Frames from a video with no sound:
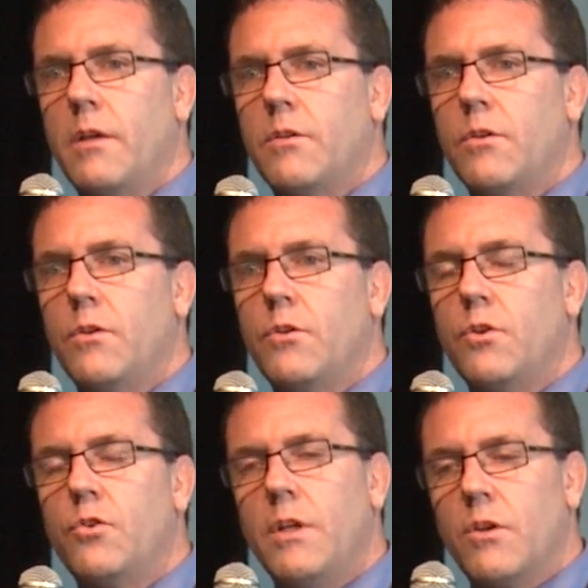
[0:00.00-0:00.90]

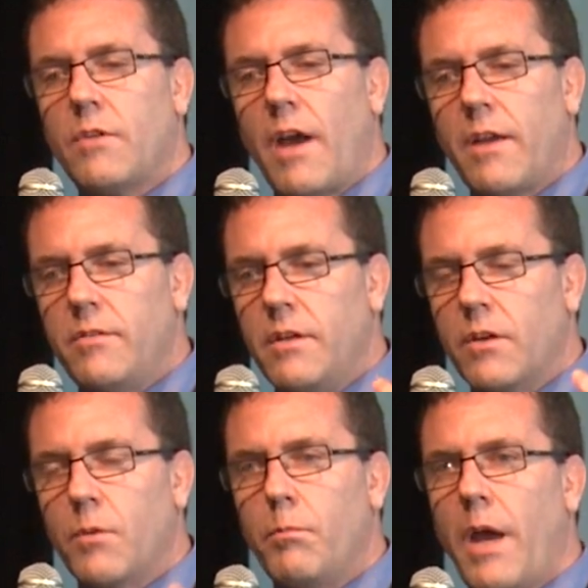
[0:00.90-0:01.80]
treat, because I see
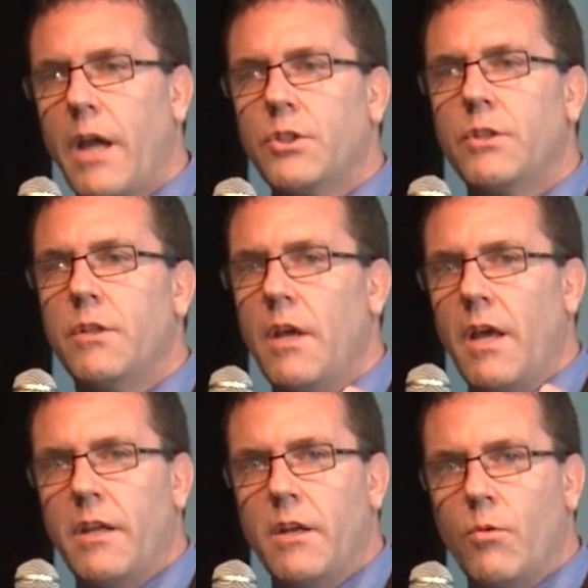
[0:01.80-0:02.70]
a compassion,
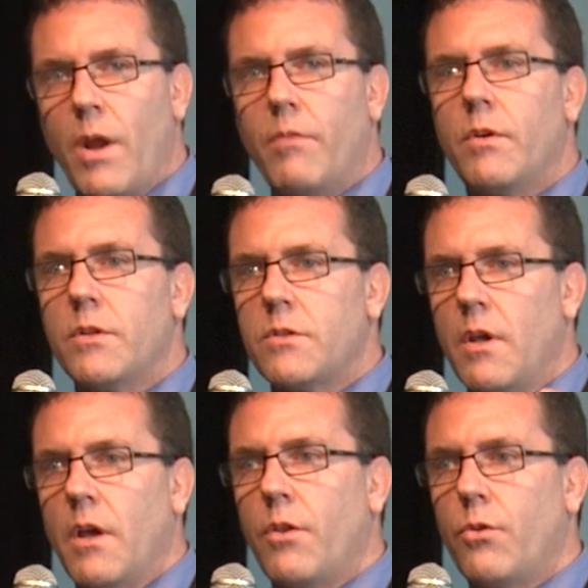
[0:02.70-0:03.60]
an
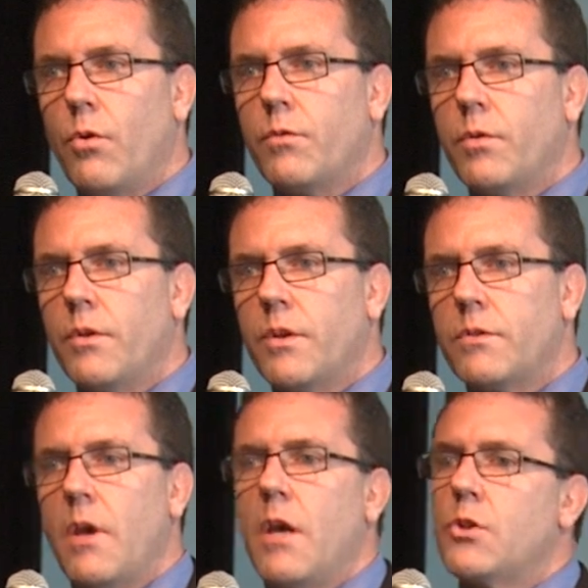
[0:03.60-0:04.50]
irreverence, a
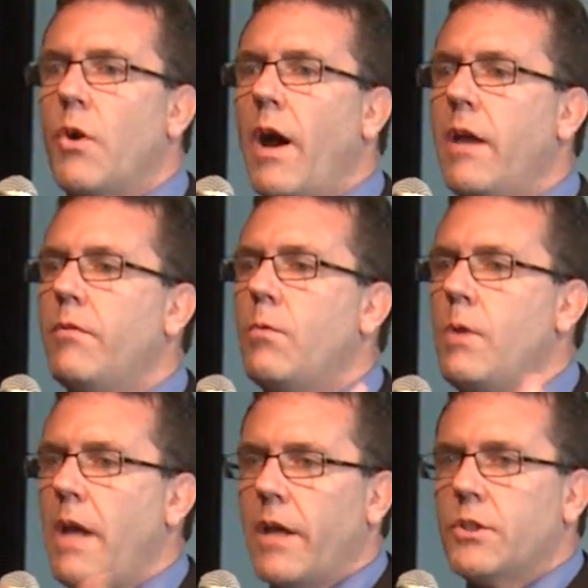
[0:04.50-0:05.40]
thoughtfulness. So I have a
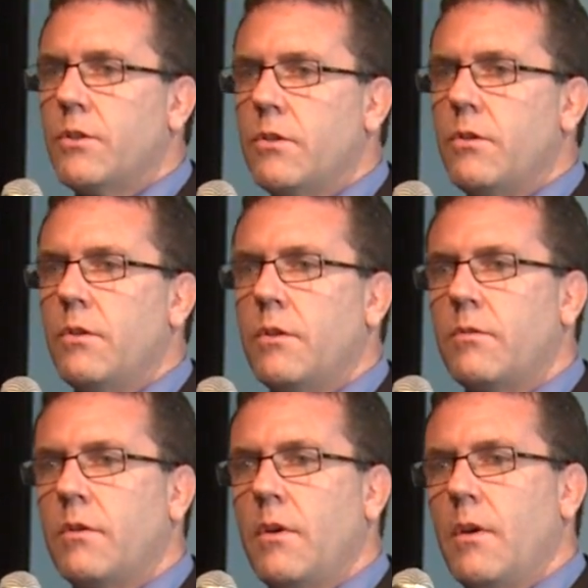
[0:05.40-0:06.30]
reaction to
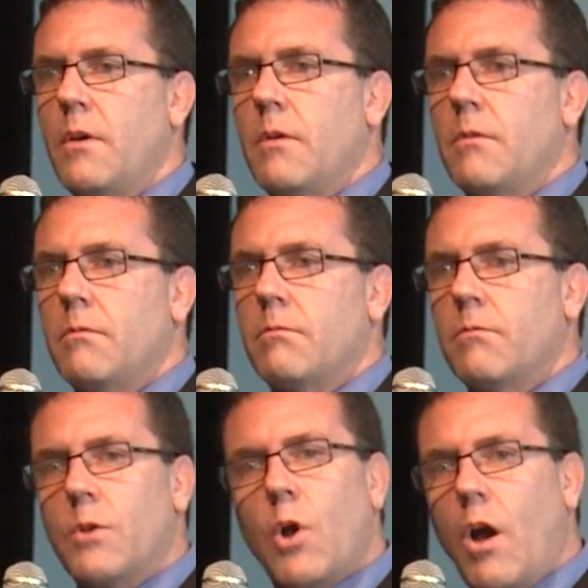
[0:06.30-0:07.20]
this
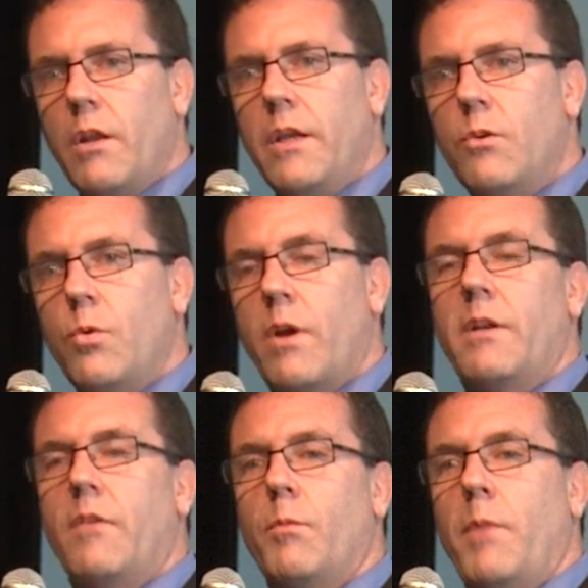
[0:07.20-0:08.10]
colleague who
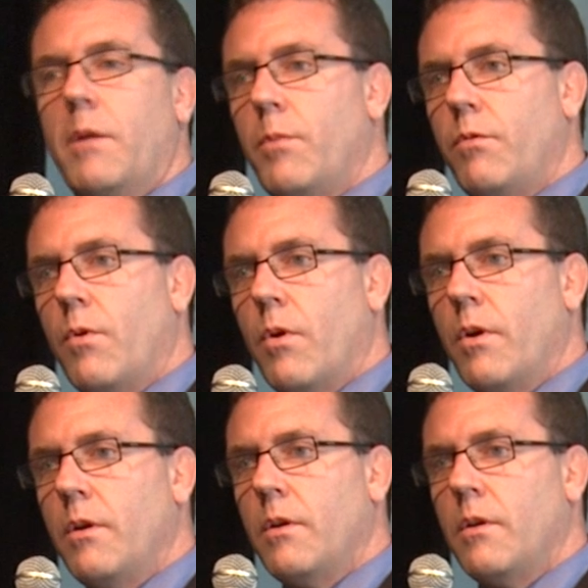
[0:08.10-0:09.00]
I'd never met
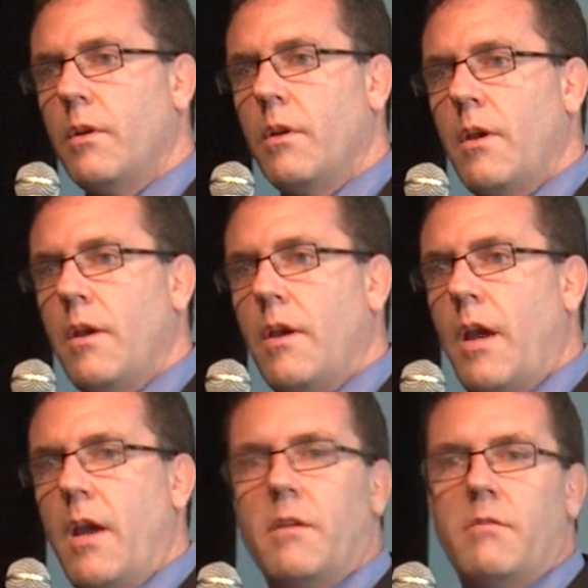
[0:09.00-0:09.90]
before,
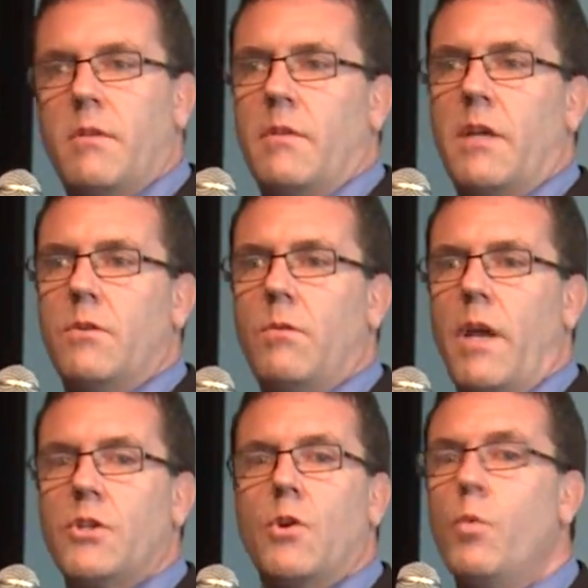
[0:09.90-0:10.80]
and that's a
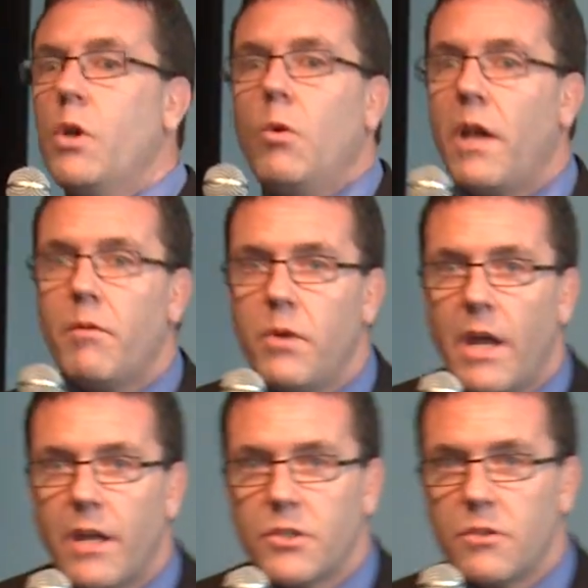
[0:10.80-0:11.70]
reaction. We all have
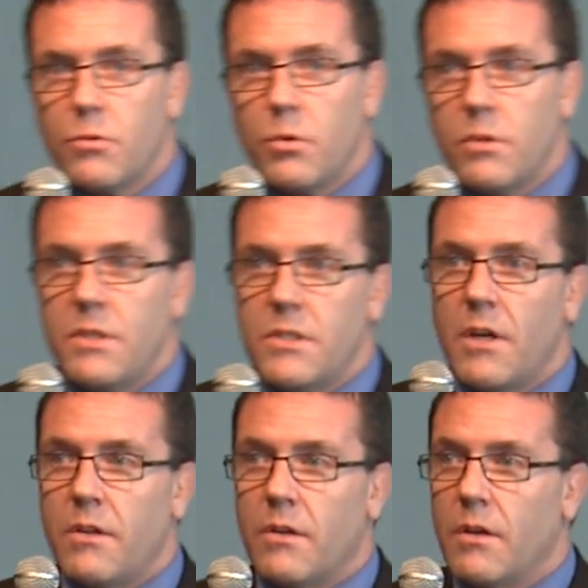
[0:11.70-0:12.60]
reactions towards each
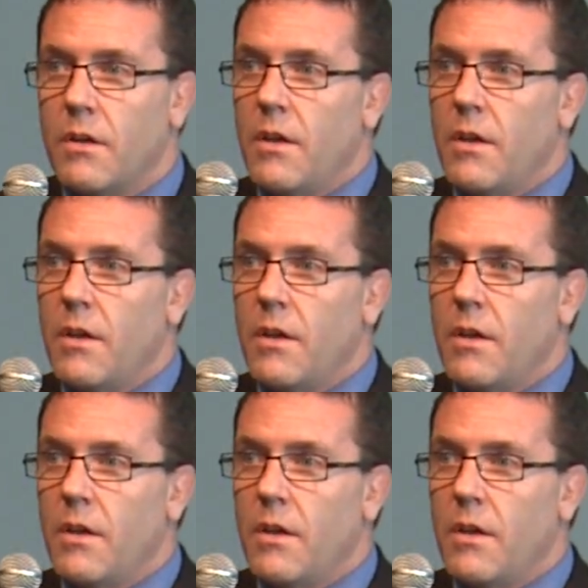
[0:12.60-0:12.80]
other.